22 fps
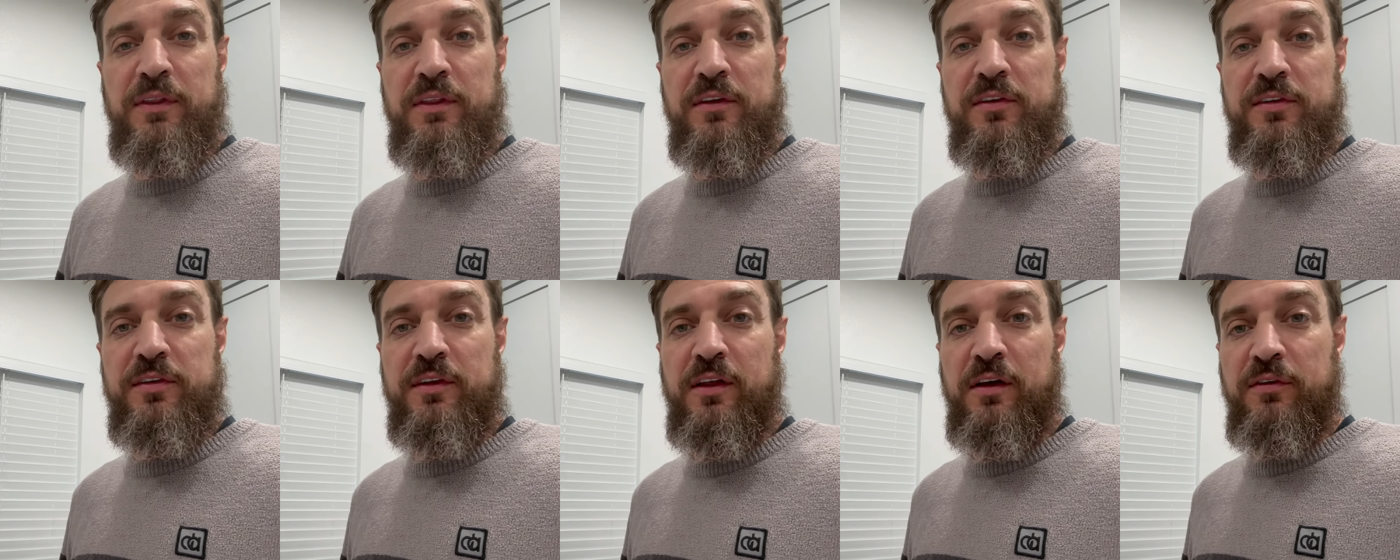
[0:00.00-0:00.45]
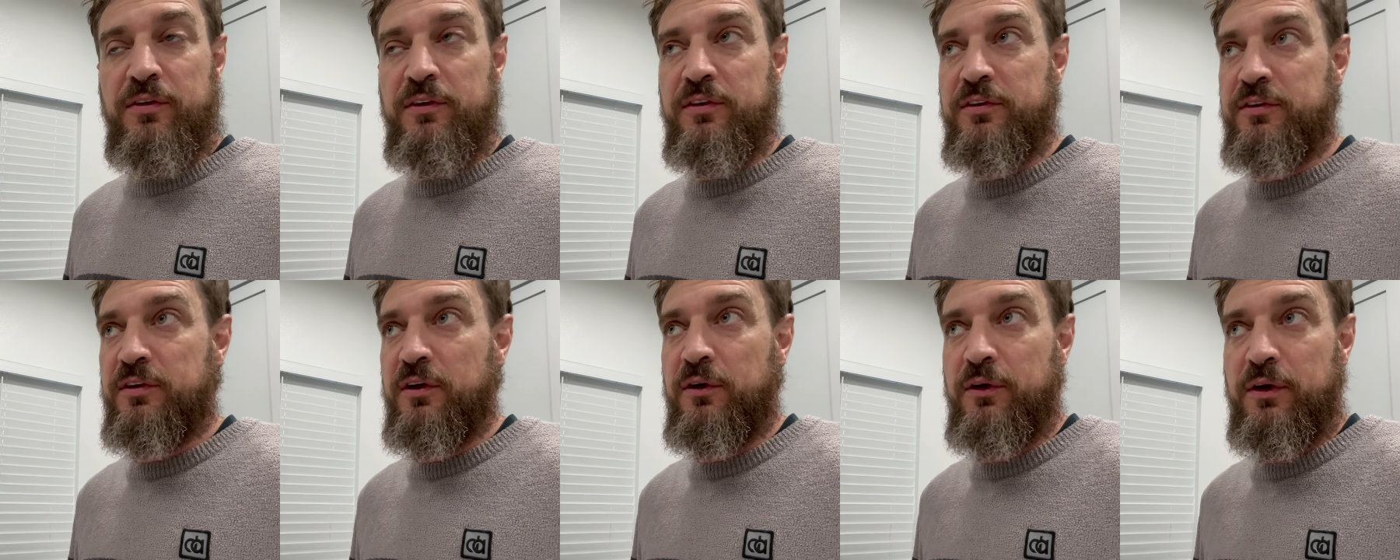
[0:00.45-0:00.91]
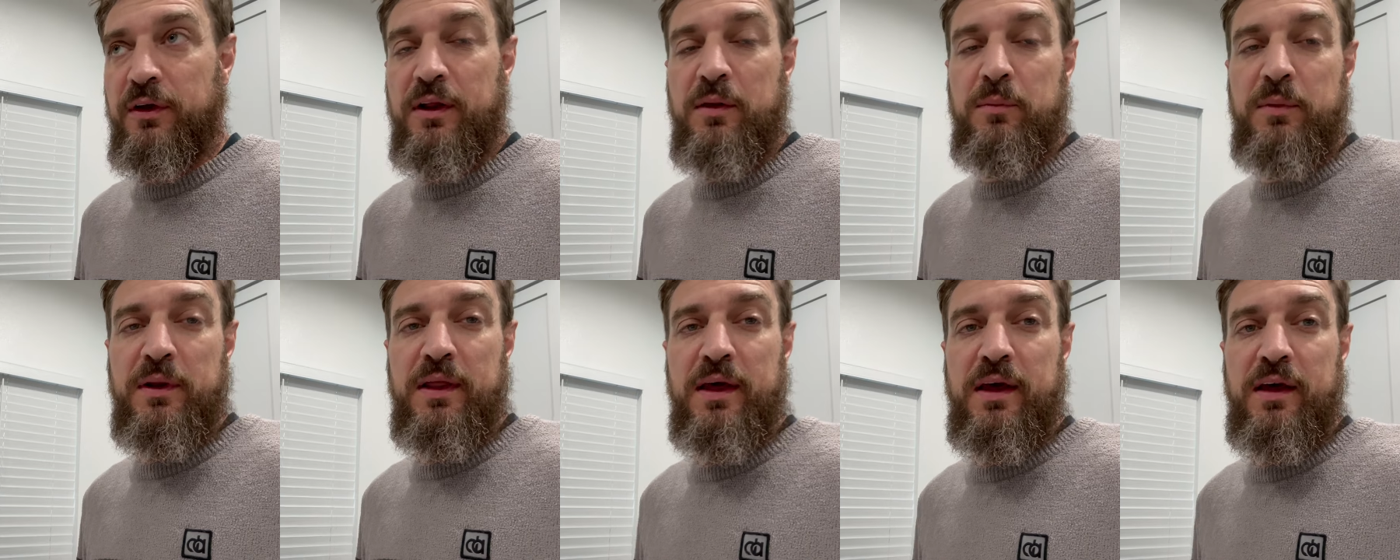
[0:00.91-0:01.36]
This stuff is so good.
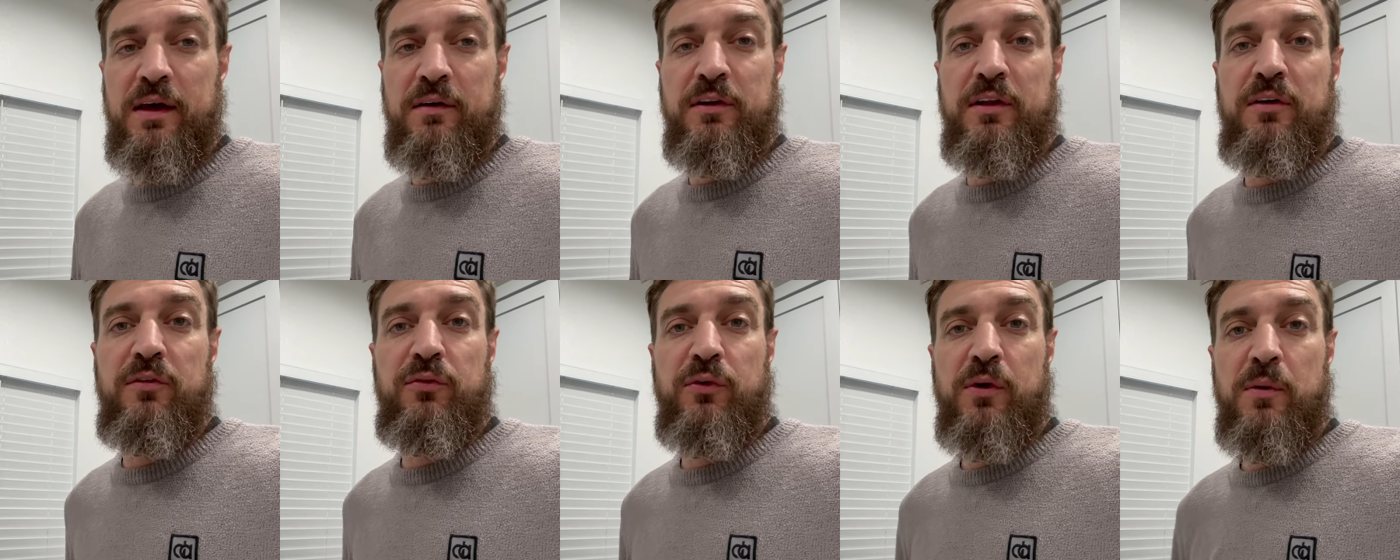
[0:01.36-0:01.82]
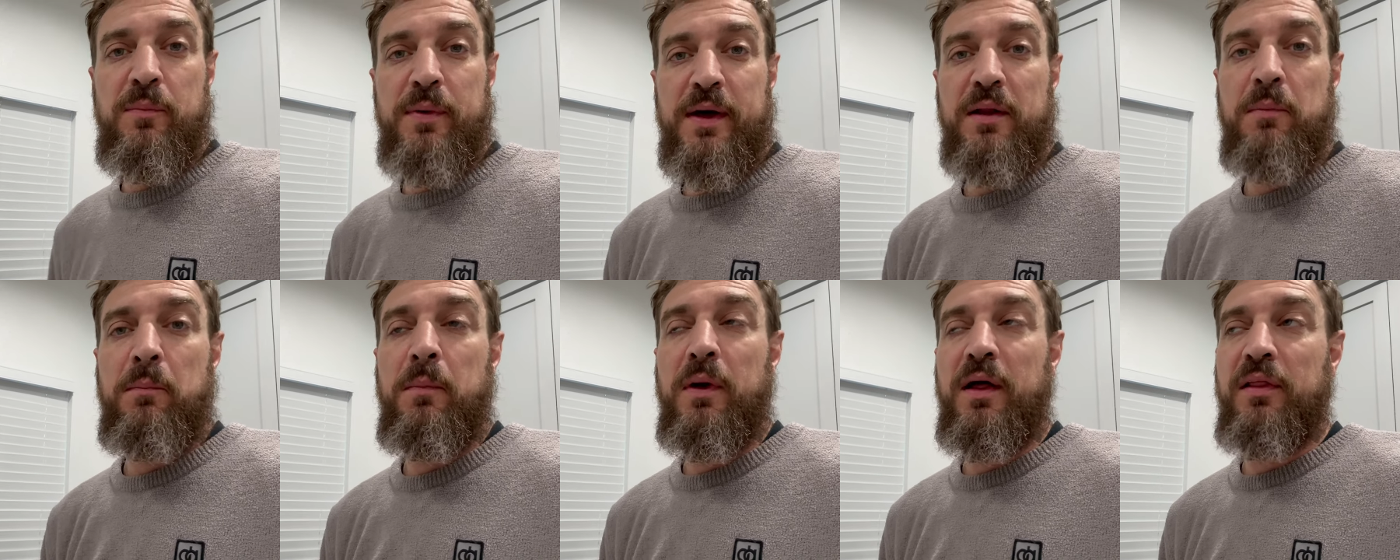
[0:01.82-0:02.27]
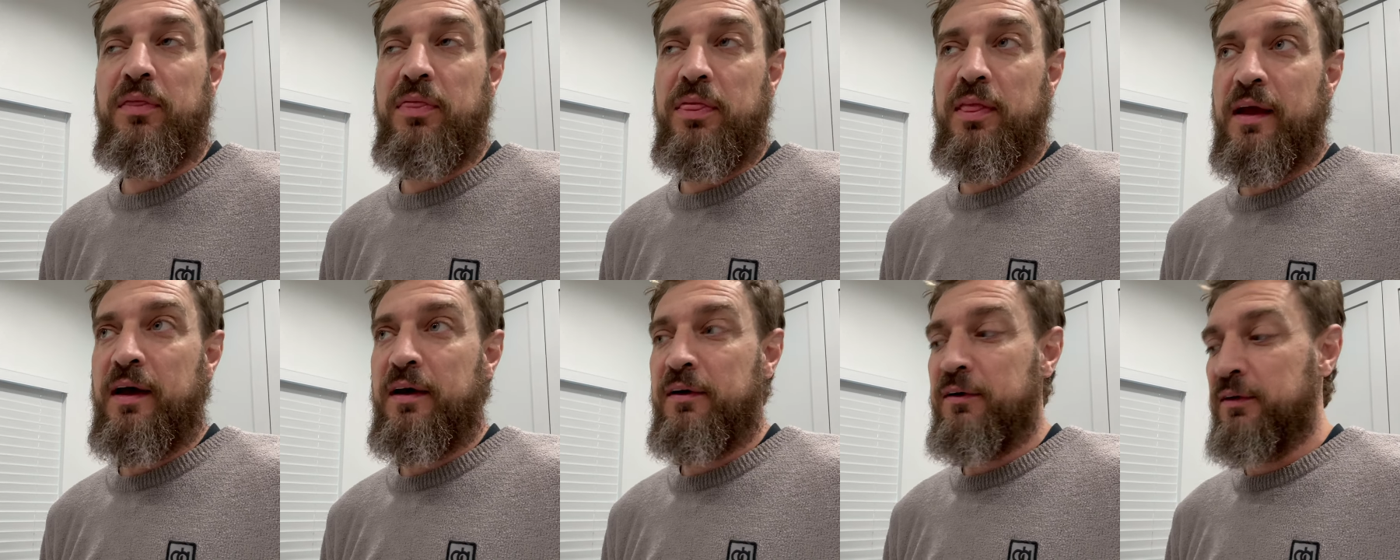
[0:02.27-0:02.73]
I've been having it for about a month
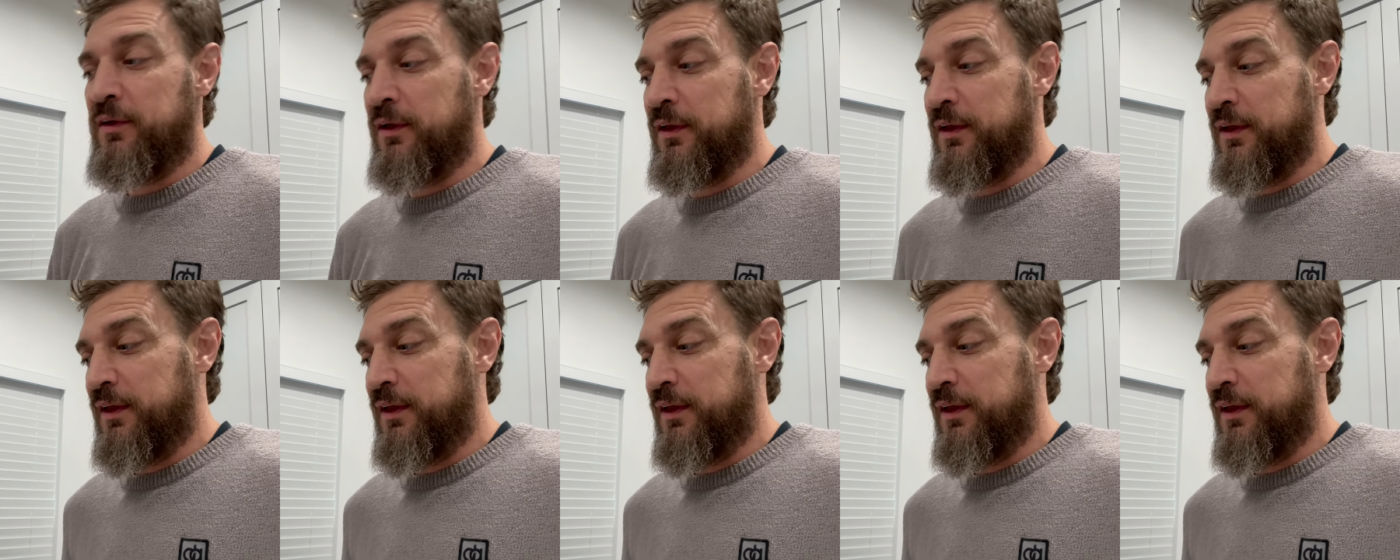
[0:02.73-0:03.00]
now.